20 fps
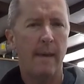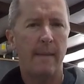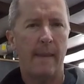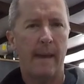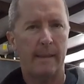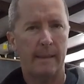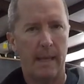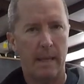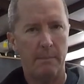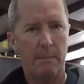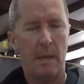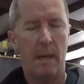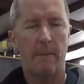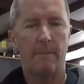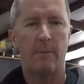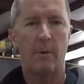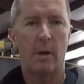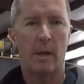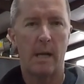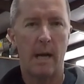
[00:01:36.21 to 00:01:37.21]
That laid me up
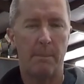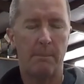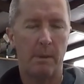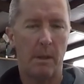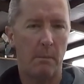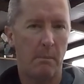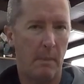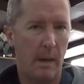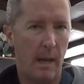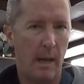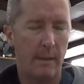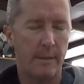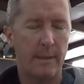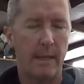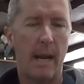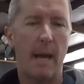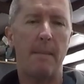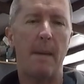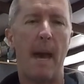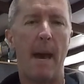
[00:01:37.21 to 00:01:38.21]
for a couple of months,
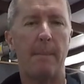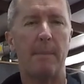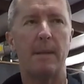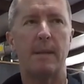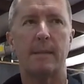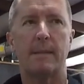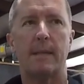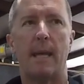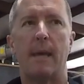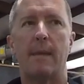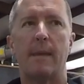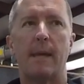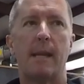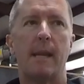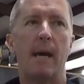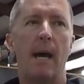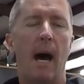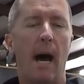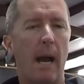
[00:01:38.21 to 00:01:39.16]
and I'm happy to say that